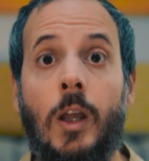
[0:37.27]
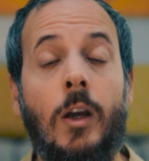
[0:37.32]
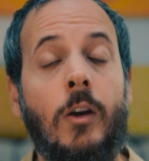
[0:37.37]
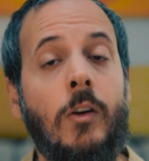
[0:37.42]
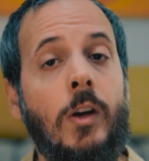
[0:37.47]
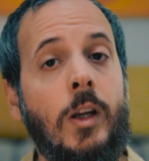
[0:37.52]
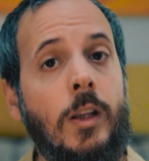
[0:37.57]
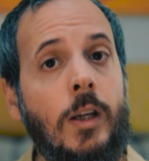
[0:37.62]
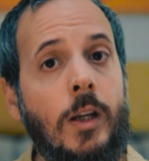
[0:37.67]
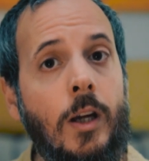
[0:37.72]

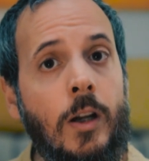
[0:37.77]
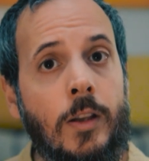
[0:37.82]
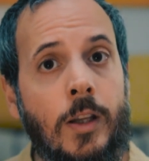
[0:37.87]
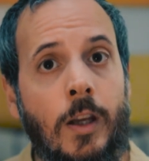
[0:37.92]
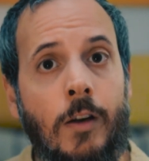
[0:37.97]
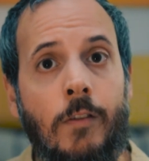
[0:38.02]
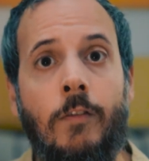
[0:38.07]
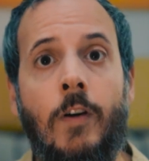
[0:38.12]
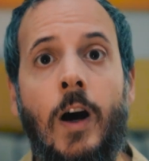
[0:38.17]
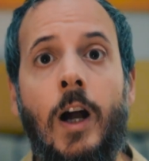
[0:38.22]
critically
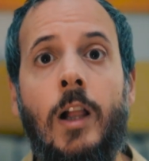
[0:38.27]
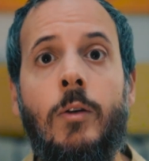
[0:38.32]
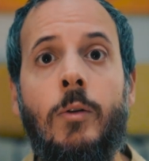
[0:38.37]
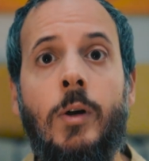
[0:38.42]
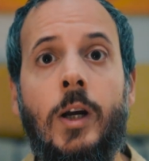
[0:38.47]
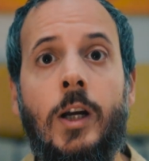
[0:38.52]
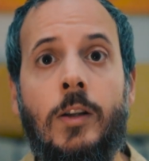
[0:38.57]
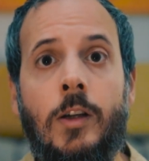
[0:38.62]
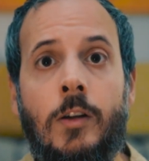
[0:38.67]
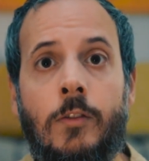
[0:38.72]

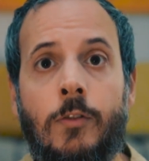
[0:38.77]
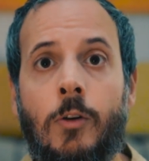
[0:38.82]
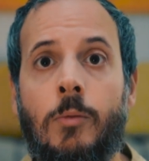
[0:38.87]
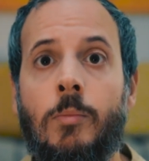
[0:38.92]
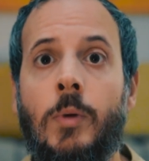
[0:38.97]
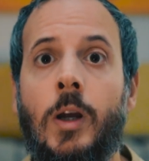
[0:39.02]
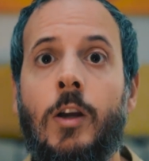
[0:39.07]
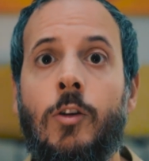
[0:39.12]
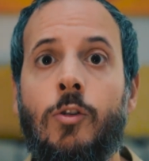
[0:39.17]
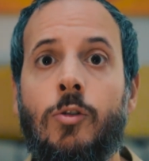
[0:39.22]
evaluate
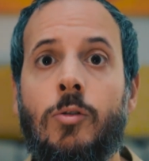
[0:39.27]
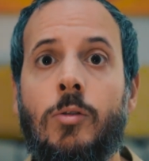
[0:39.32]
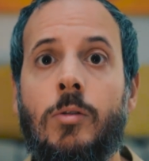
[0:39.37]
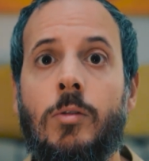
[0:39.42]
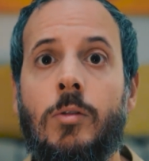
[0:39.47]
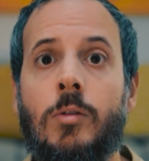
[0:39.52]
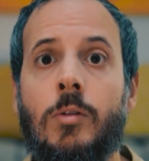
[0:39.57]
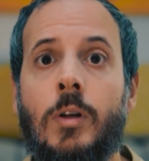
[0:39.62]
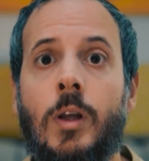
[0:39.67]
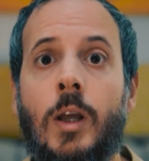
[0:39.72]

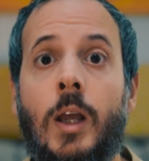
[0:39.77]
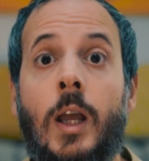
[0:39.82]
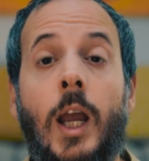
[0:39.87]
information,